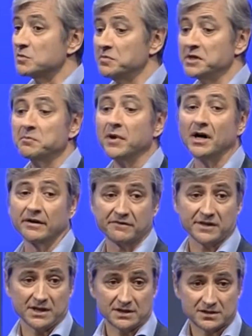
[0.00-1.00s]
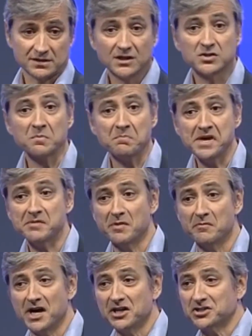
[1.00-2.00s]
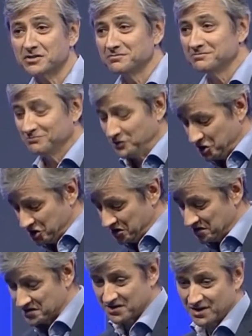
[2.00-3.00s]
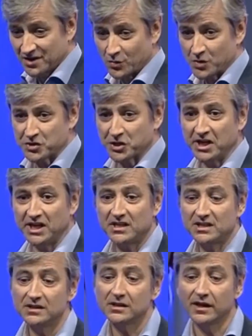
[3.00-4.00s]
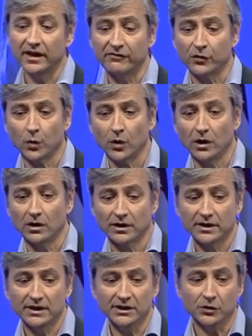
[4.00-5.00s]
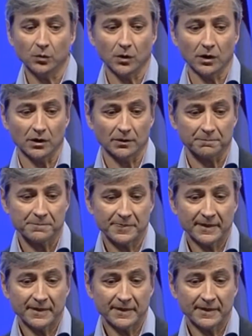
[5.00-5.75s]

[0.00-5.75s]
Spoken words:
is a big part of that. It's a big momentum which is resonating everywhere in the world.